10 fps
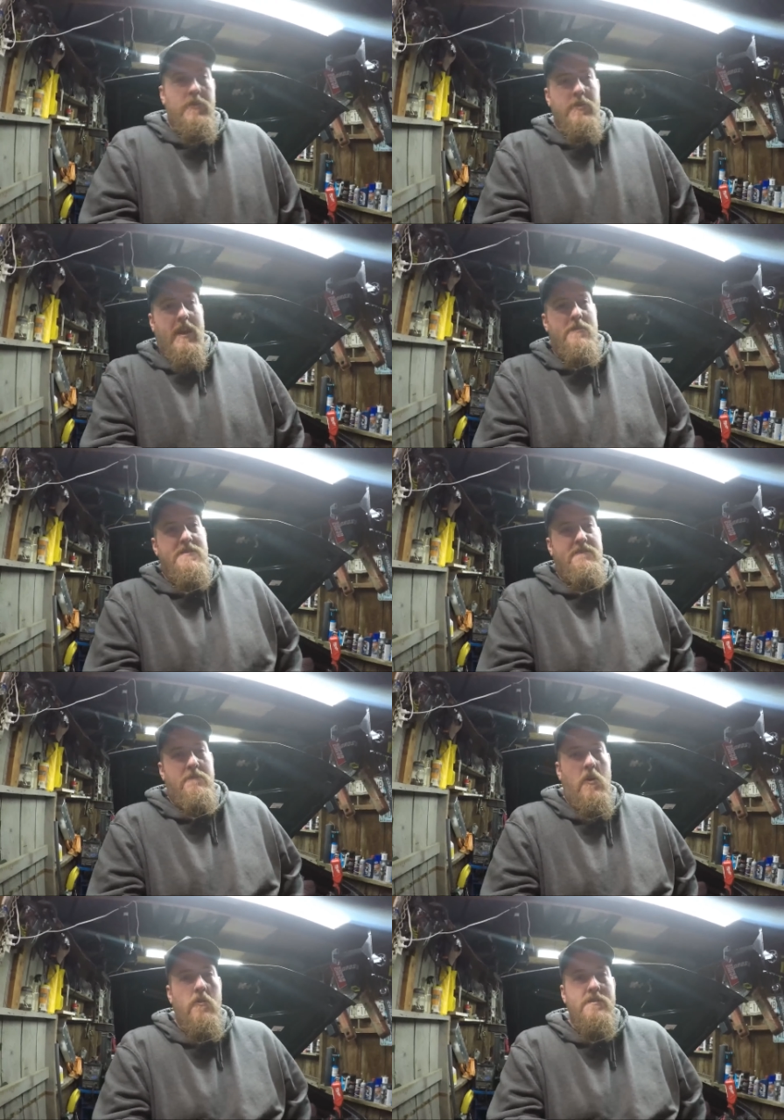who cares if the
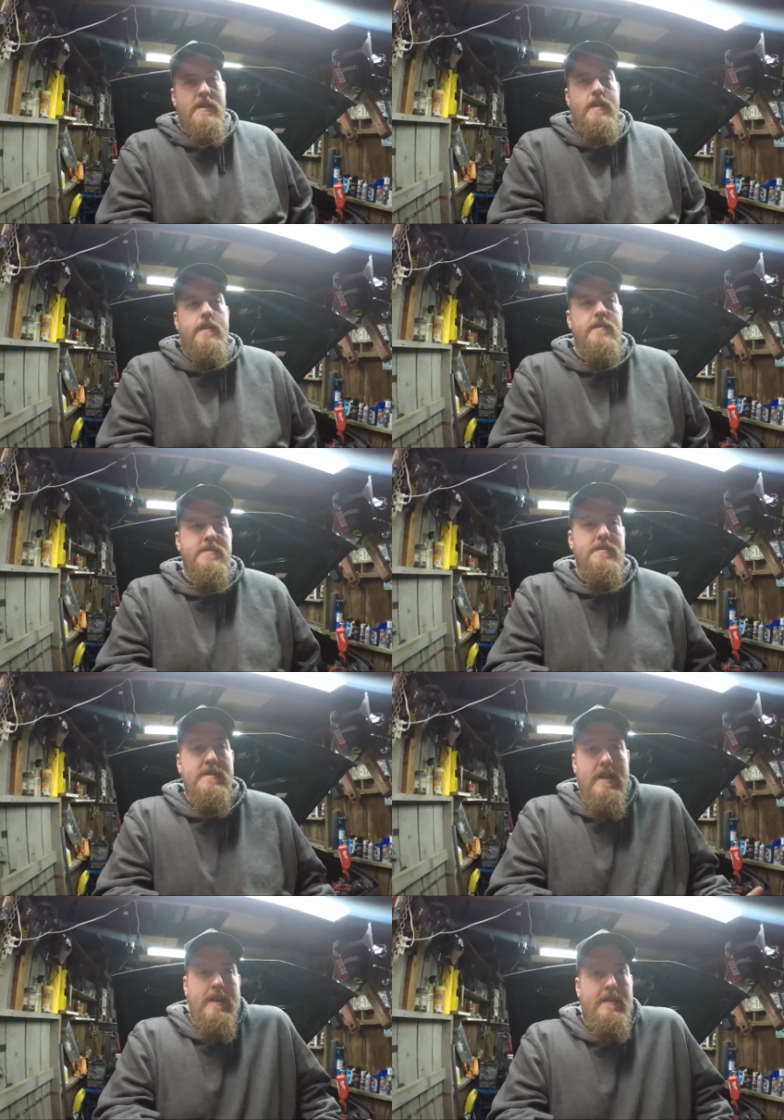motor's any good? As long as
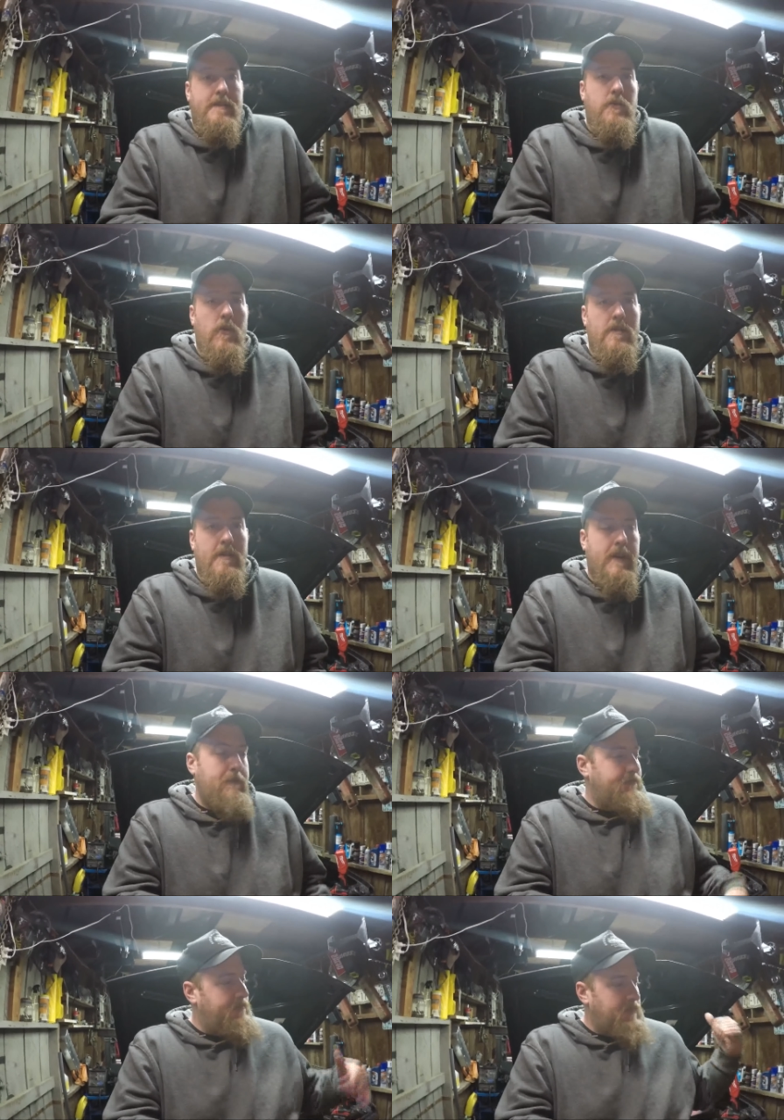it's got a good coil on
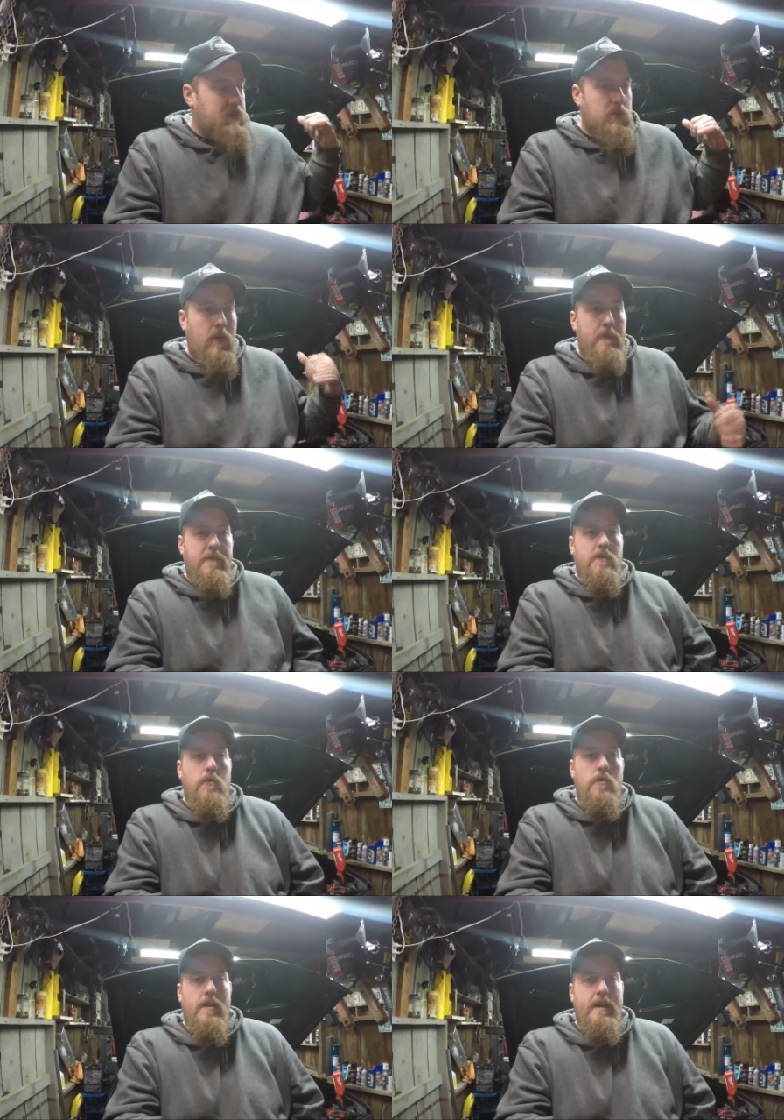it, swap your
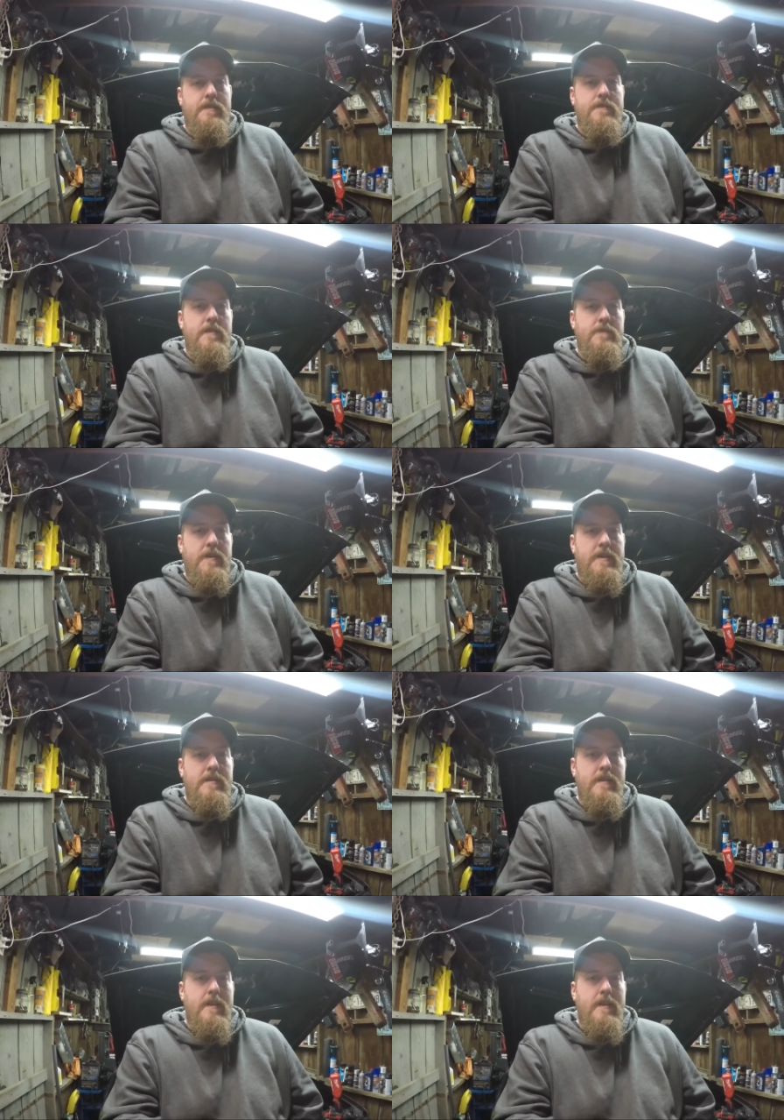coil out and run with it.